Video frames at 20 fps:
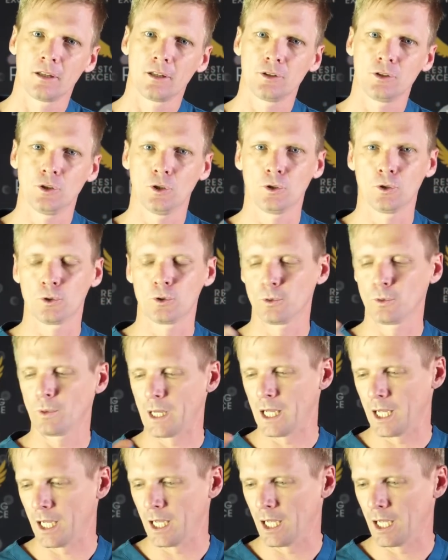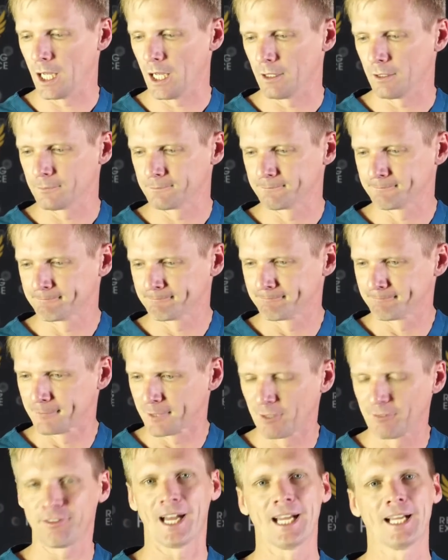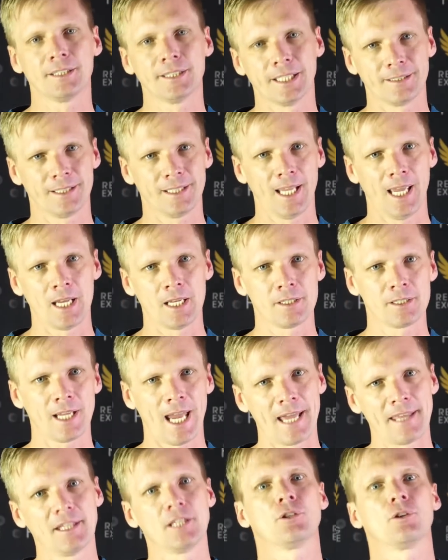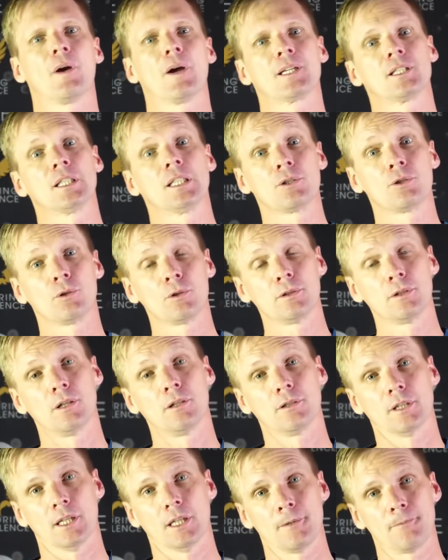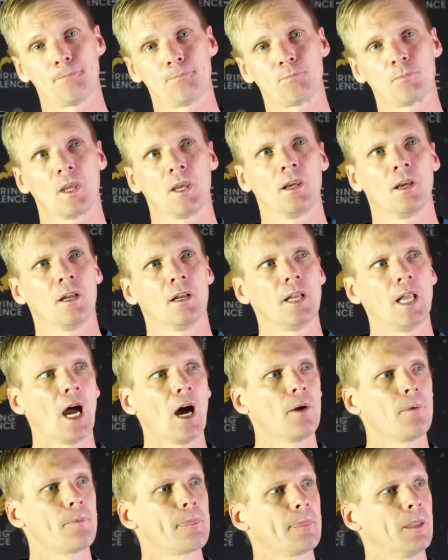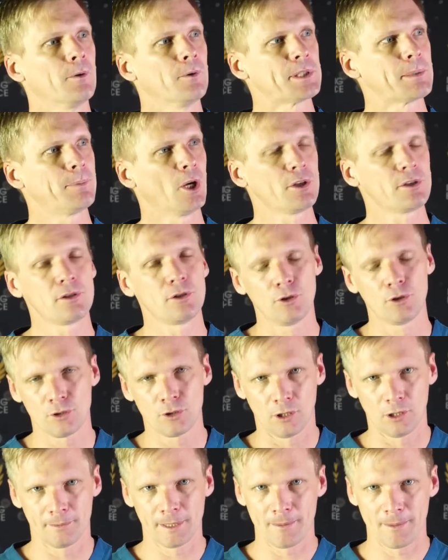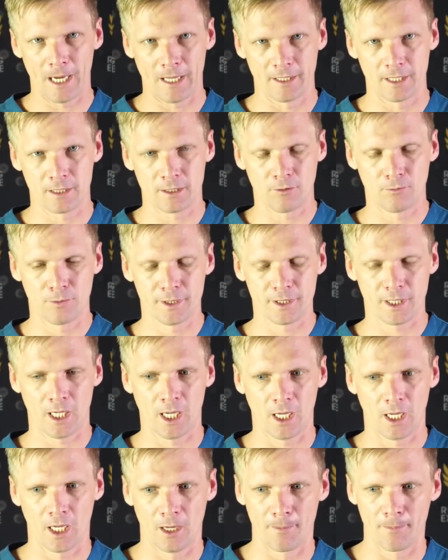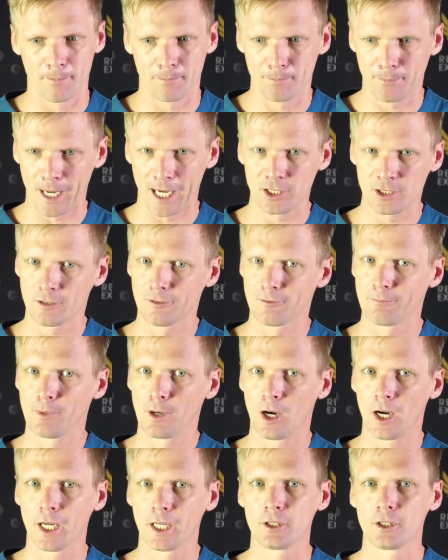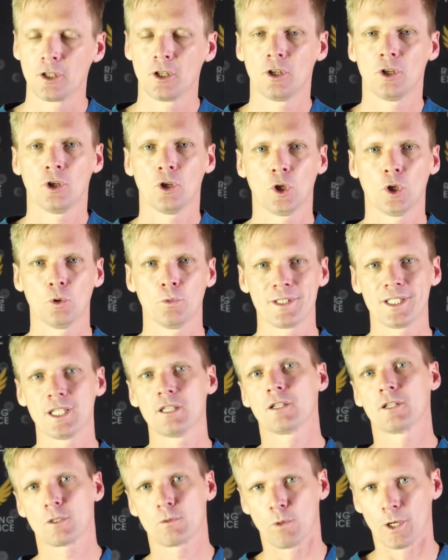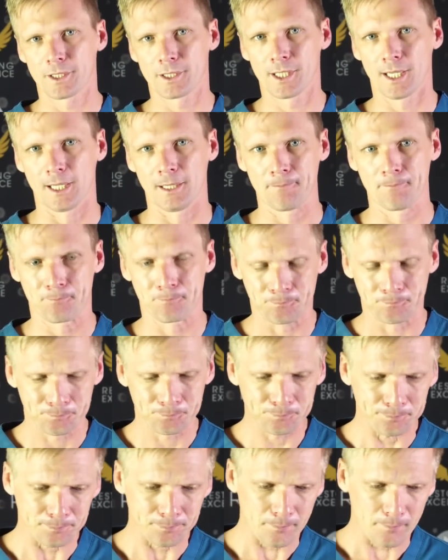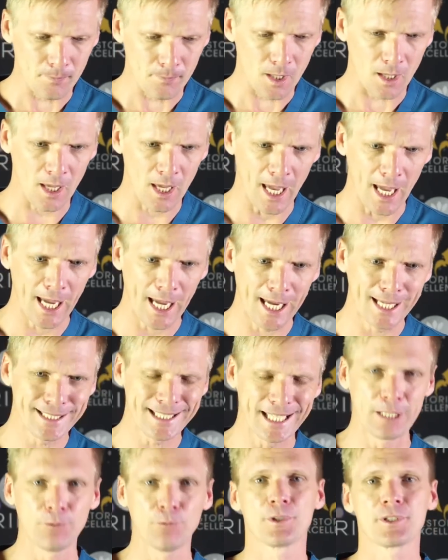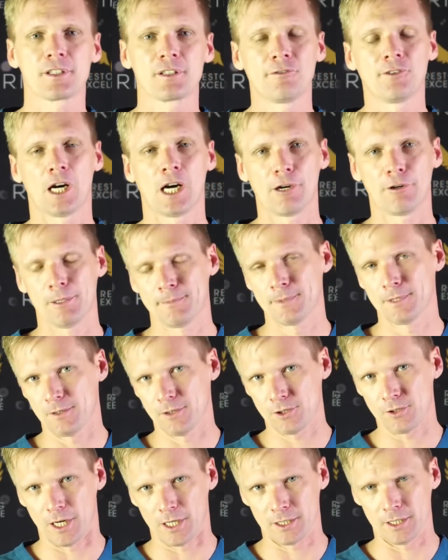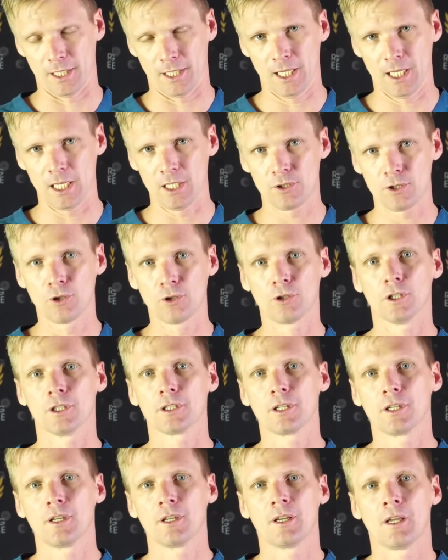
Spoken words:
you failed at the end, and then you actually took longer. Now, there was a person who taught me about this. It was a patient of mine who was in the SWAT team, and he was the firearms instructor. He taught